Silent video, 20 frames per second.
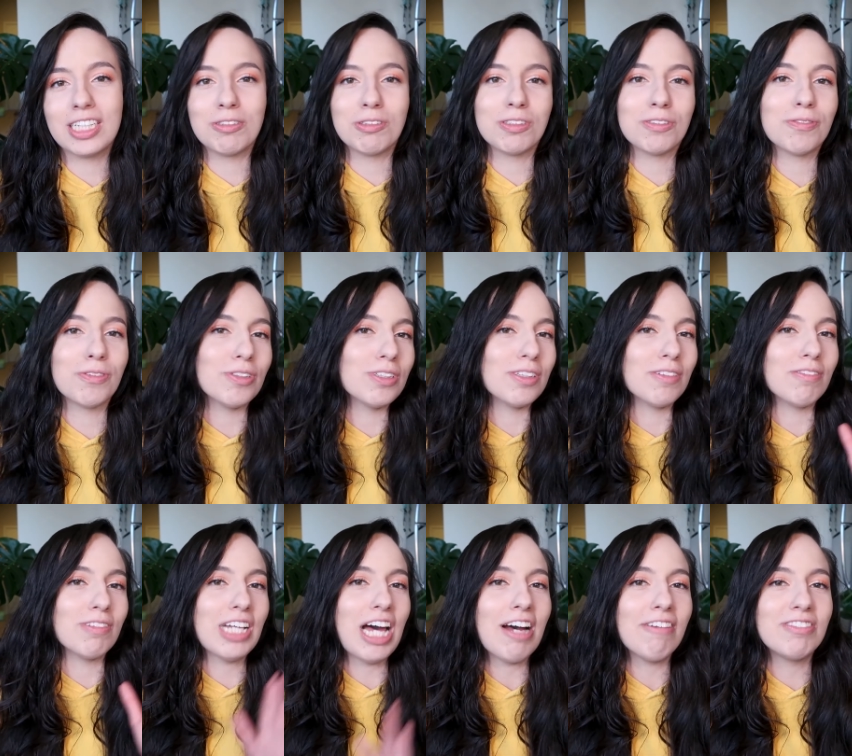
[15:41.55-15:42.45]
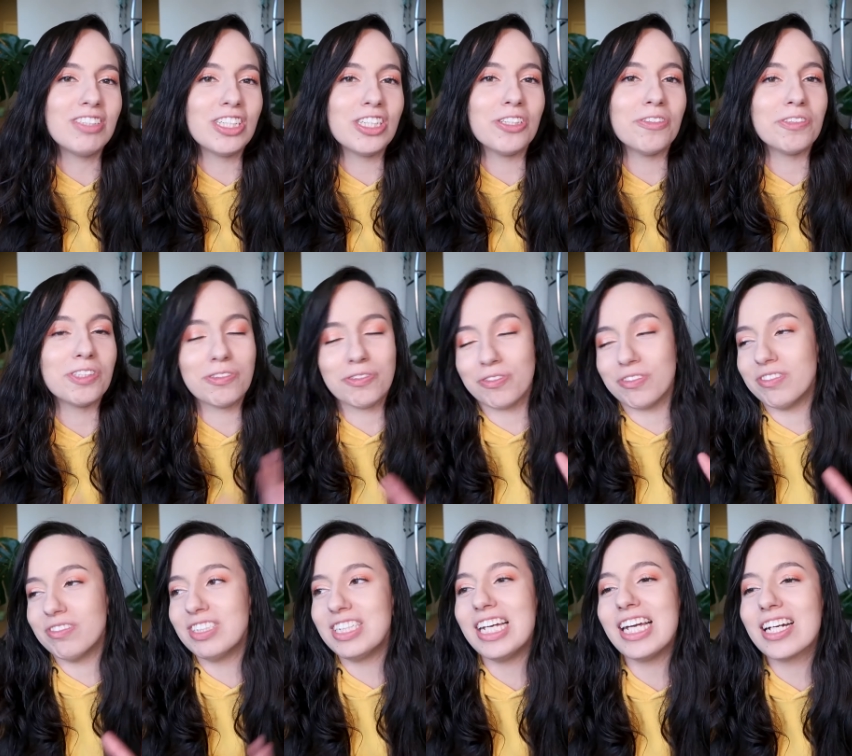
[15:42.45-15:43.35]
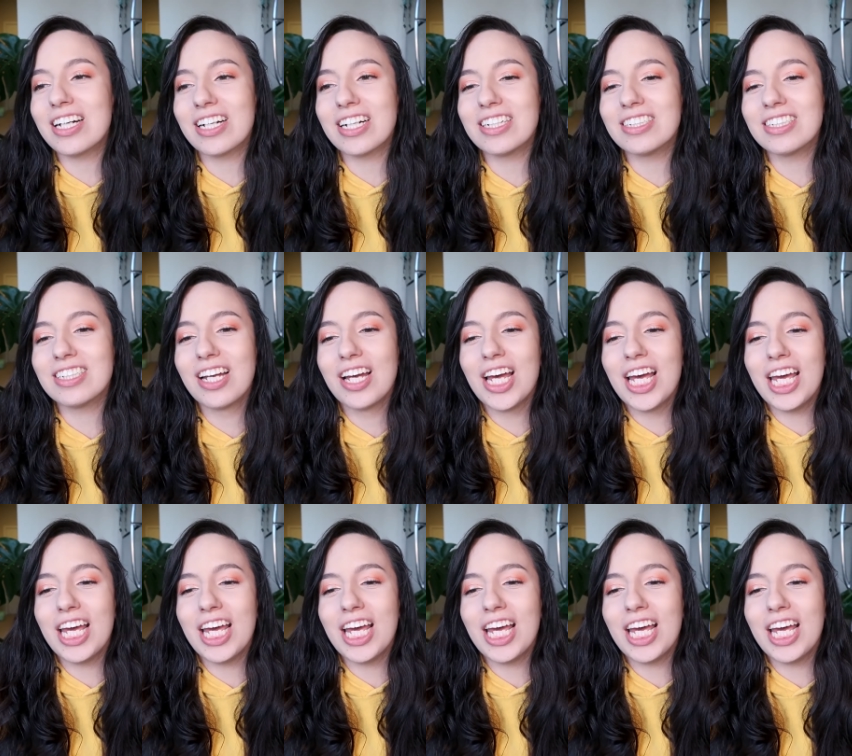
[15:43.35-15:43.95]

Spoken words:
It was full of laughter, it was full of tears,